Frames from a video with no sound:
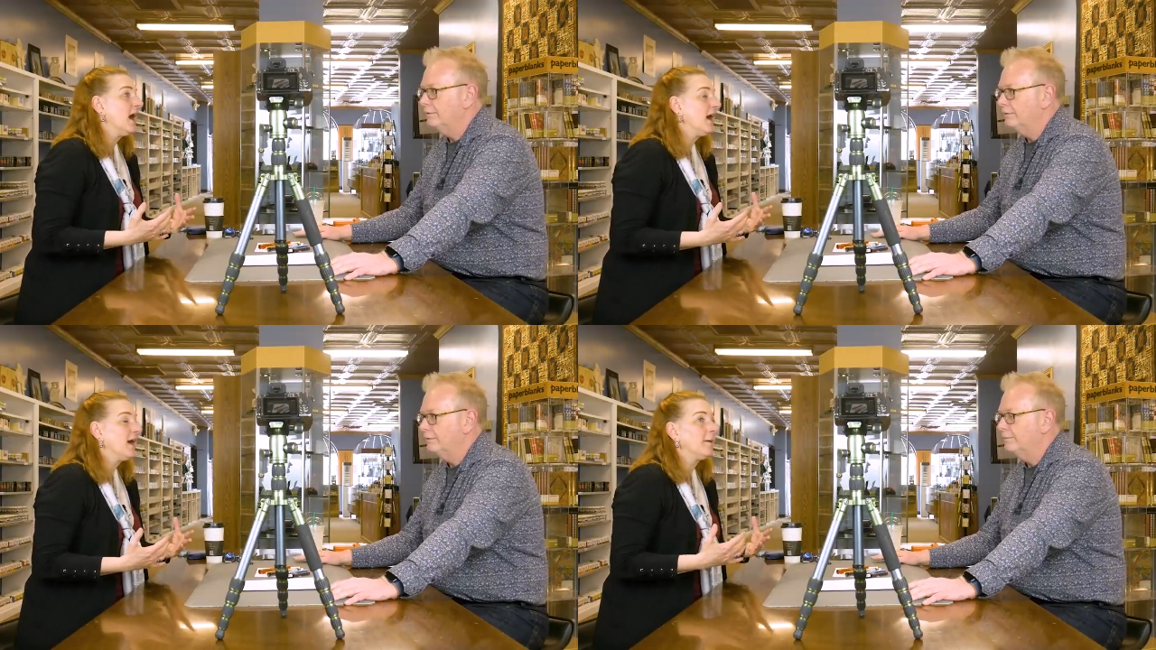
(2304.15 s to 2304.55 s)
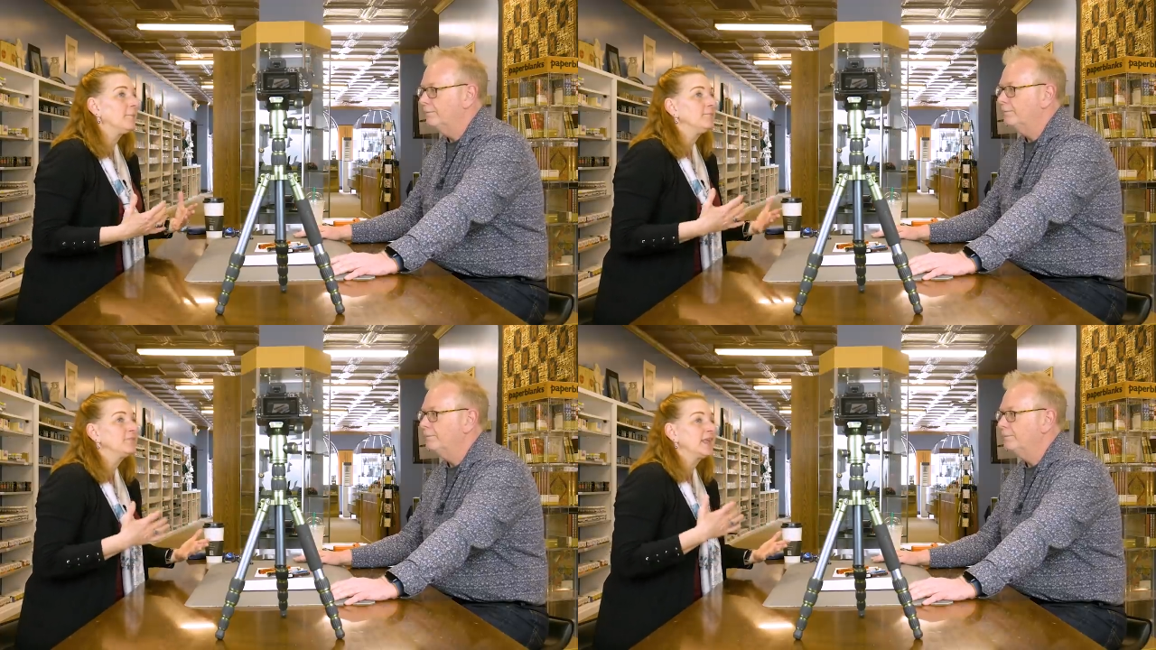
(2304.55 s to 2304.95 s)

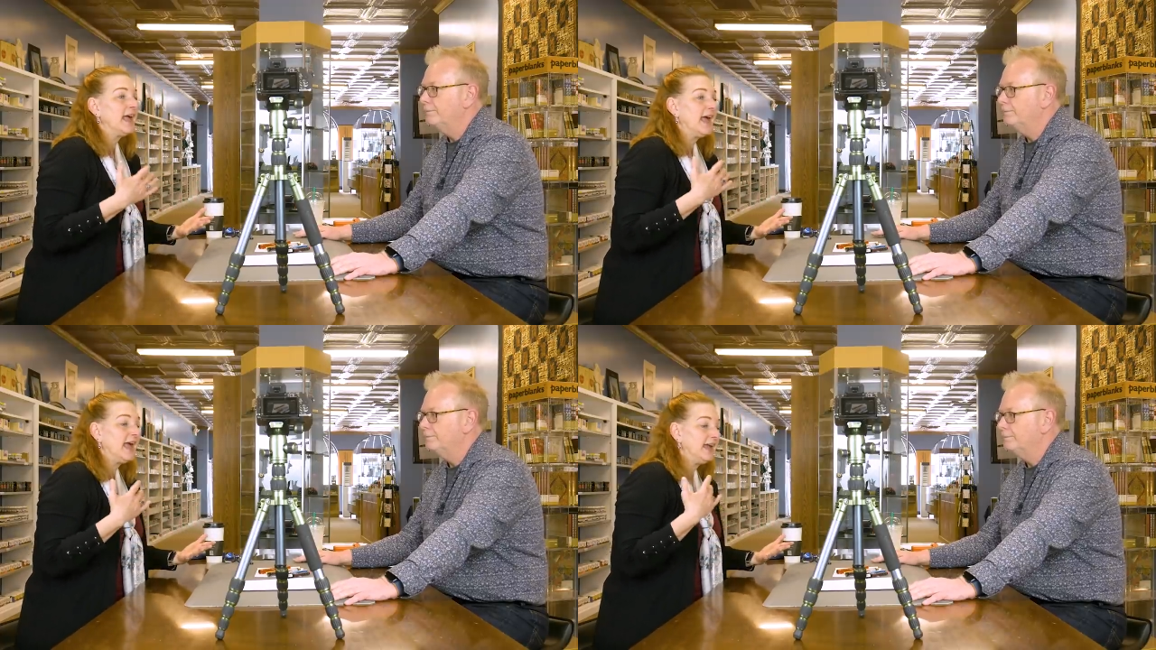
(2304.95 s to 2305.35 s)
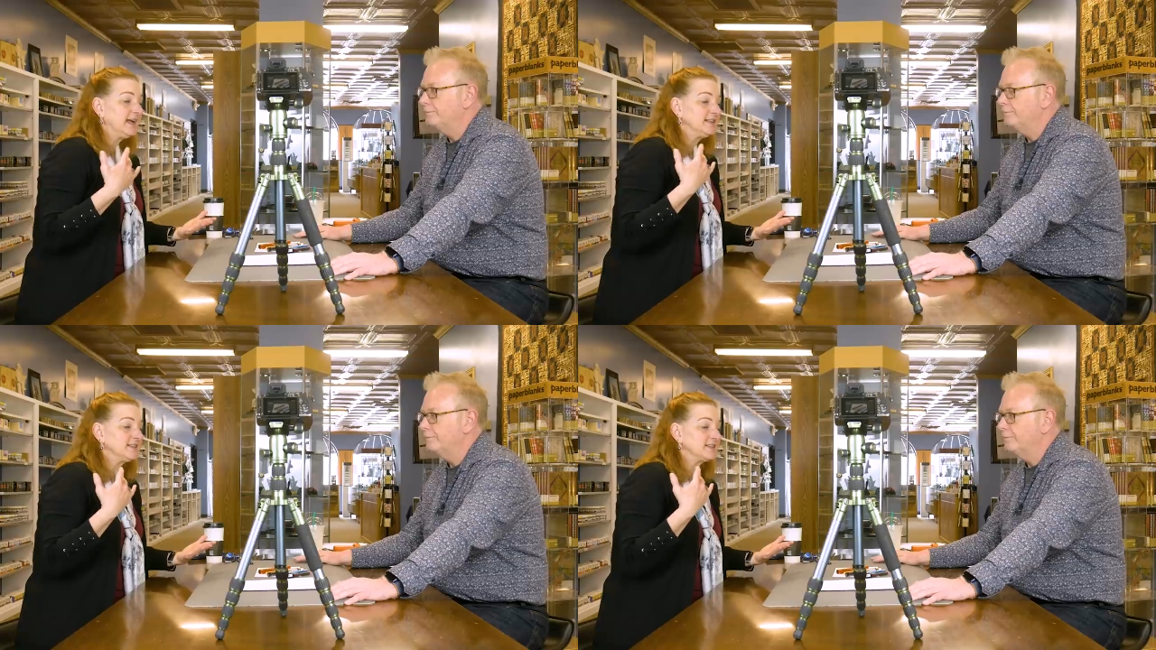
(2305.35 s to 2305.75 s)
Speaker 1: Um,
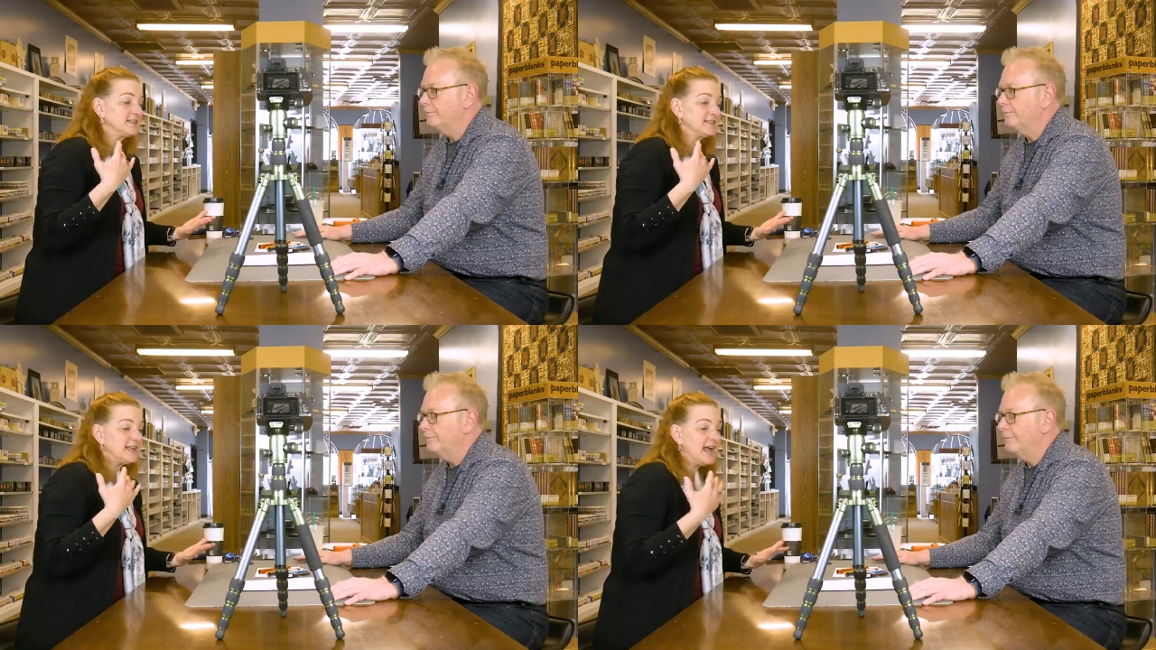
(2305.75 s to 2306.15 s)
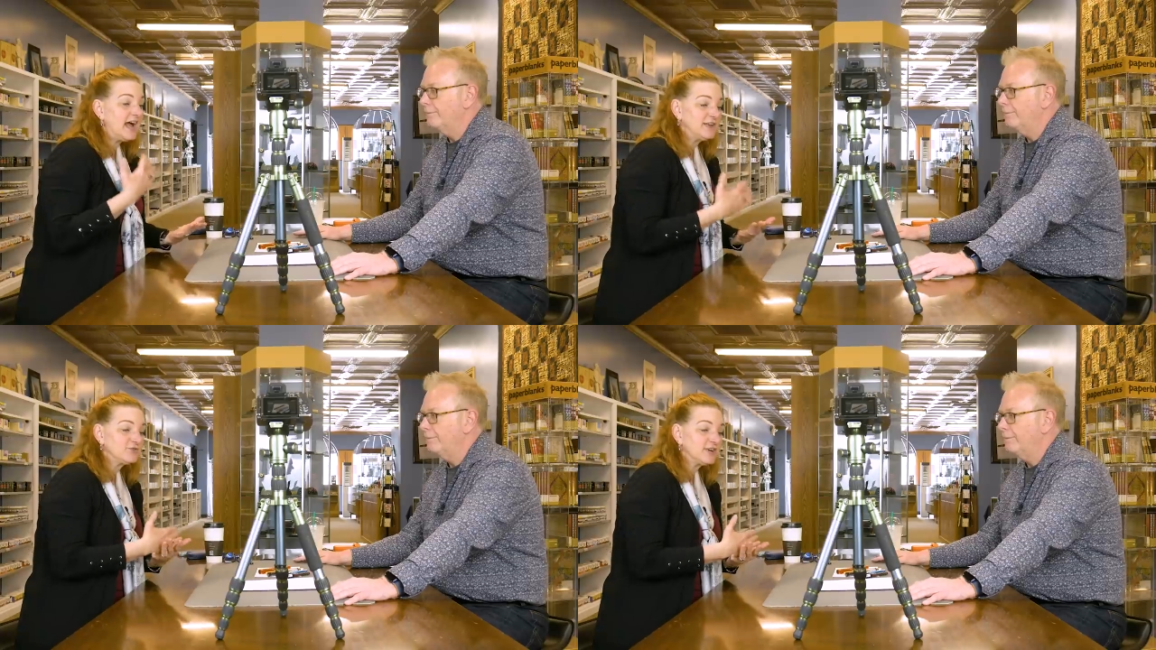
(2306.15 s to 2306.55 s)
and stay
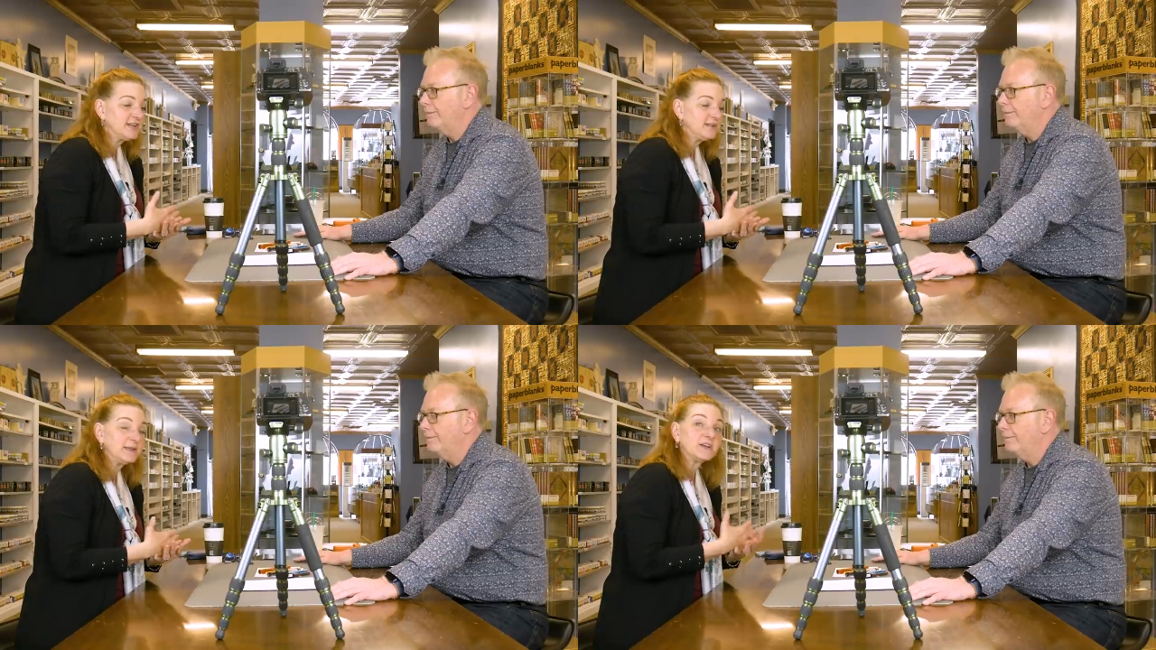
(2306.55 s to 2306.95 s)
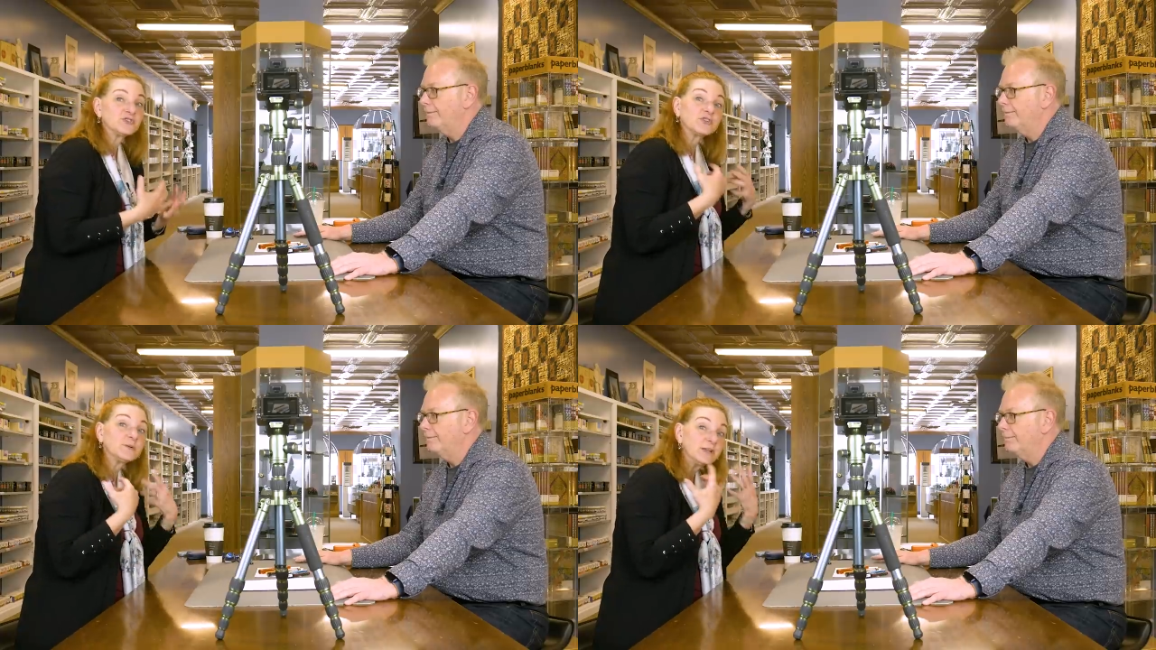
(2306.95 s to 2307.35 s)
hydrated
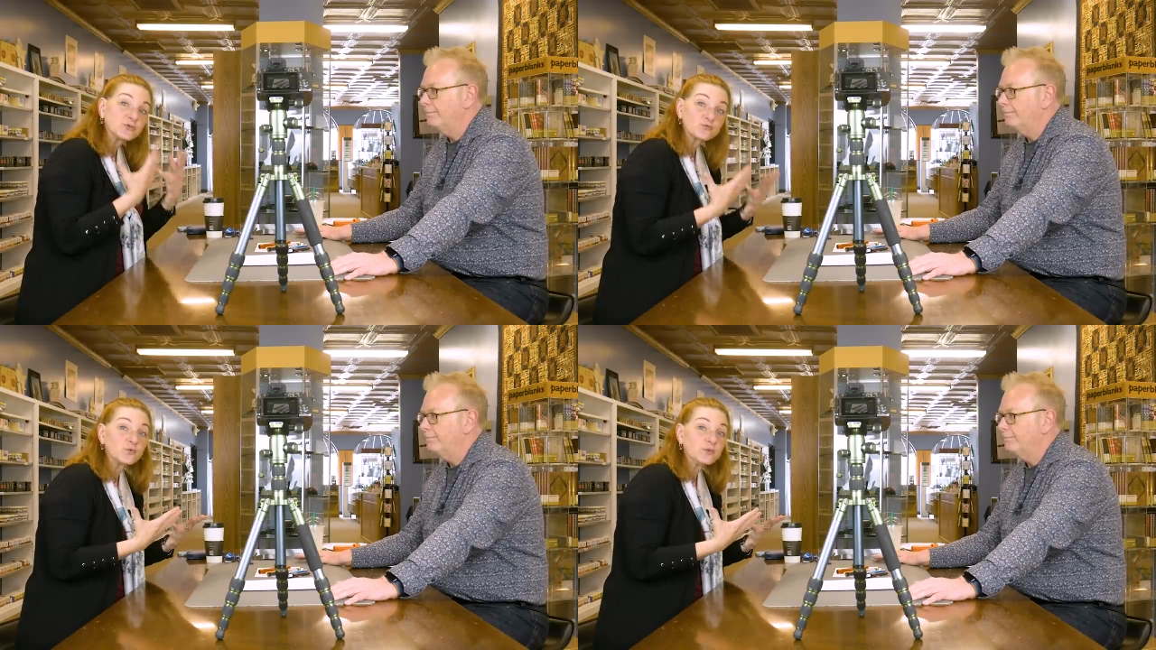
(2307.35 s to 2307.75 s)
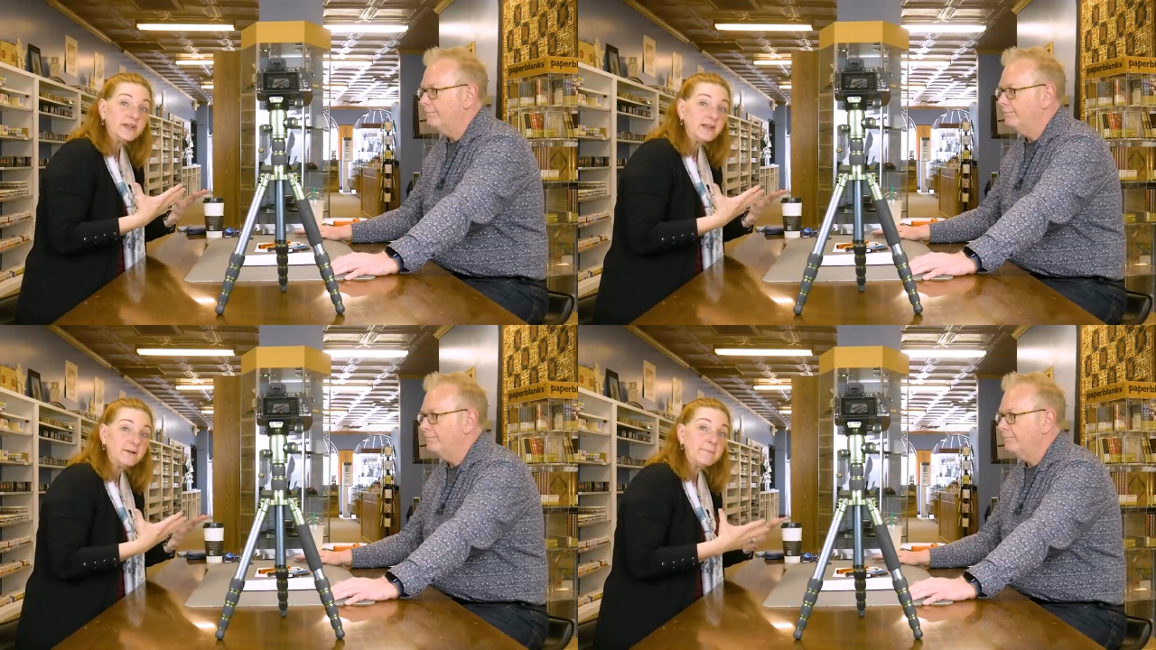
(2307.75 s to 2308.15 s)
because you're going to be
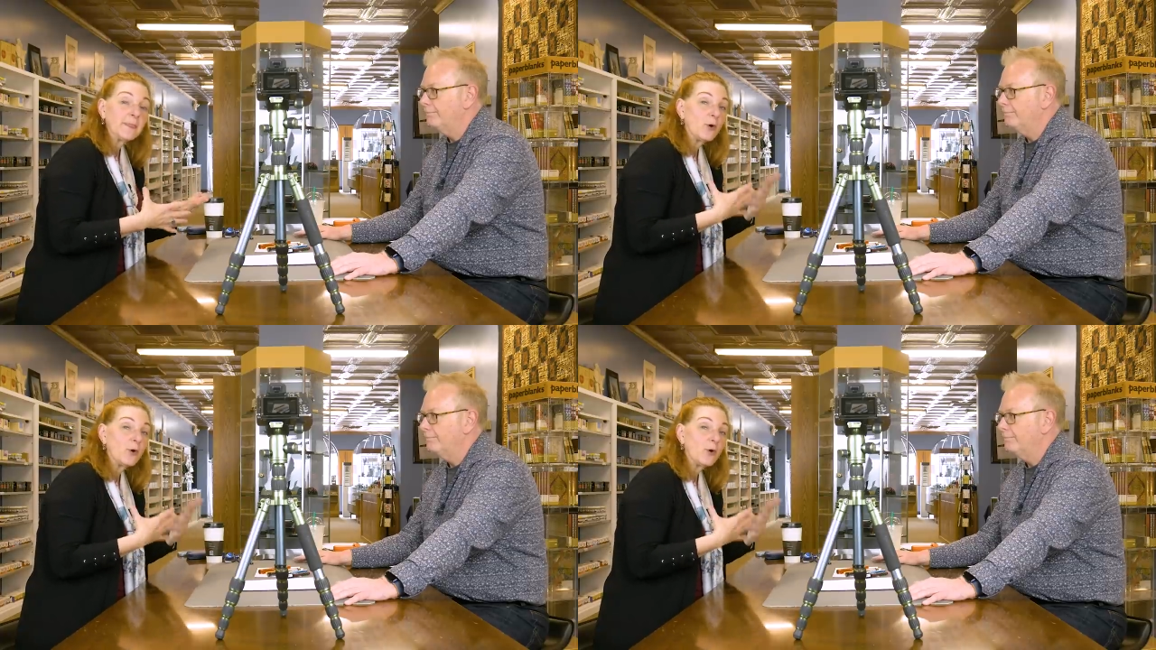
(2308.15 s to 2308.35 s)
drooling